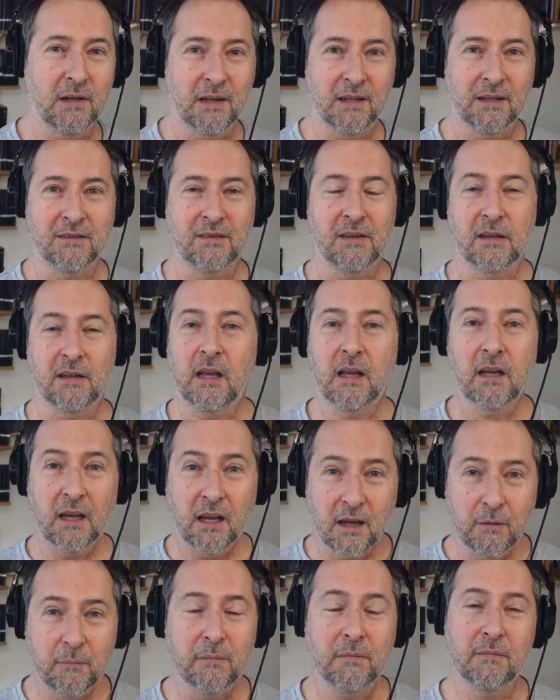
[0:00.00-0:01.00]
and uh,
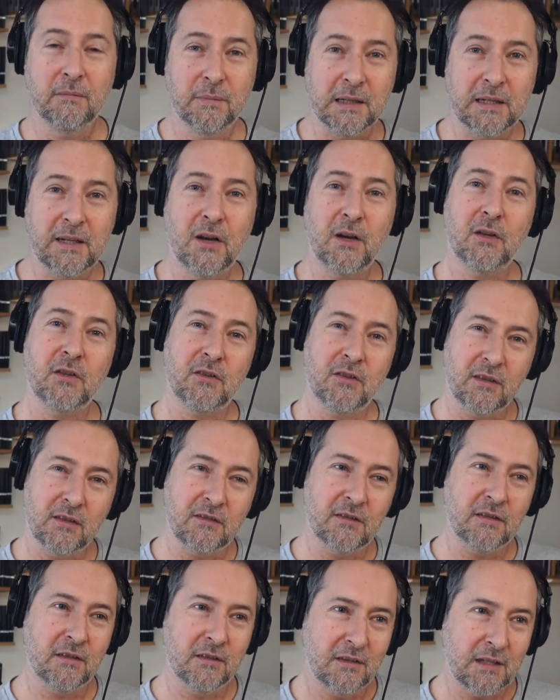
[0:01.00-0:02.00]
it, because
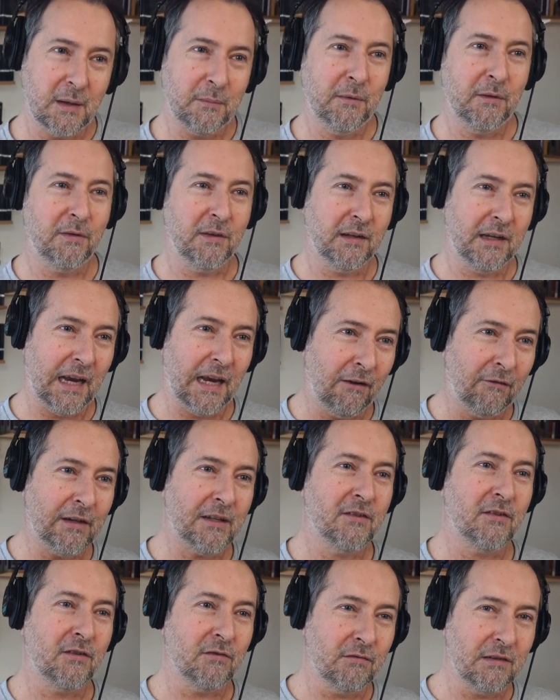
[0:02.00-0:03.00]
some of the
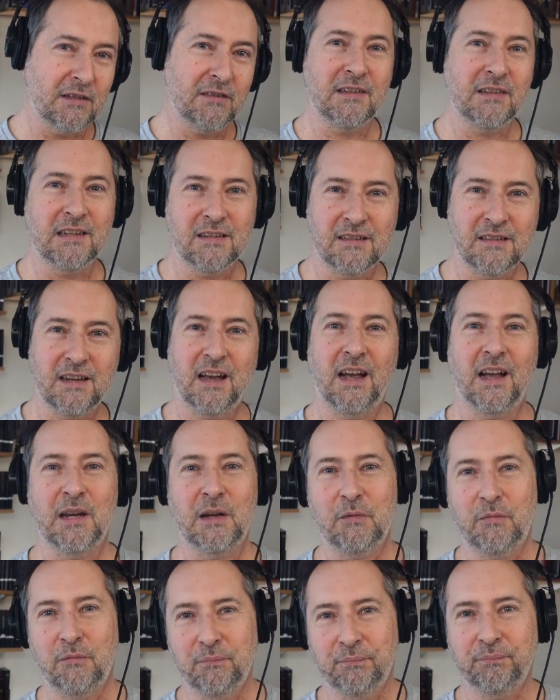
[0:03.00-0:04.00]
characteristics kind
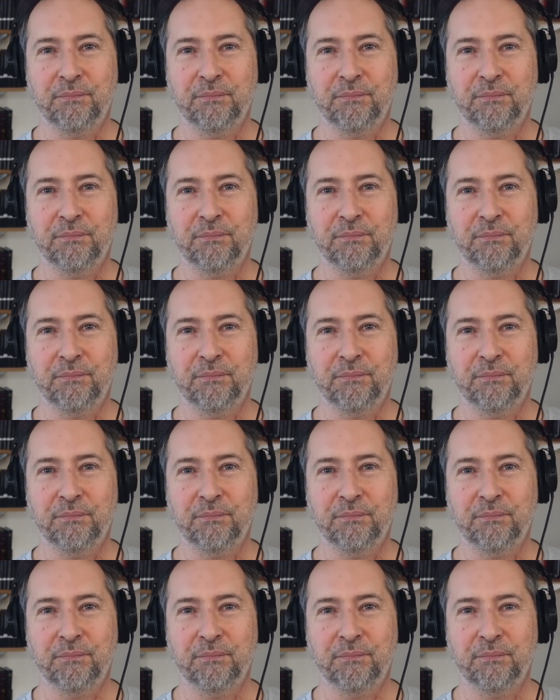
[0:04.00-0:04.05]
of